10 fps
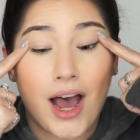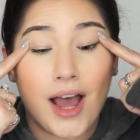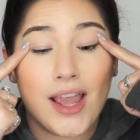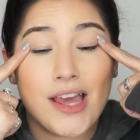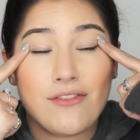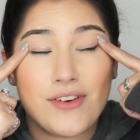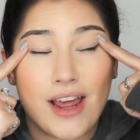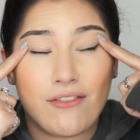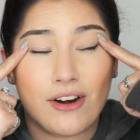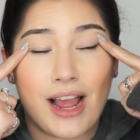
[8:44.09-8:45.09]
I have
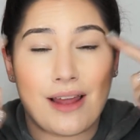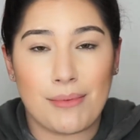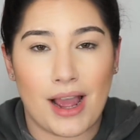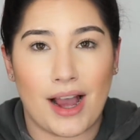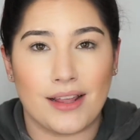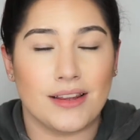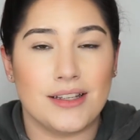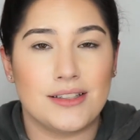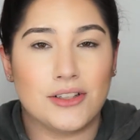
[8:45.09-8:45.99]
never had my eyelids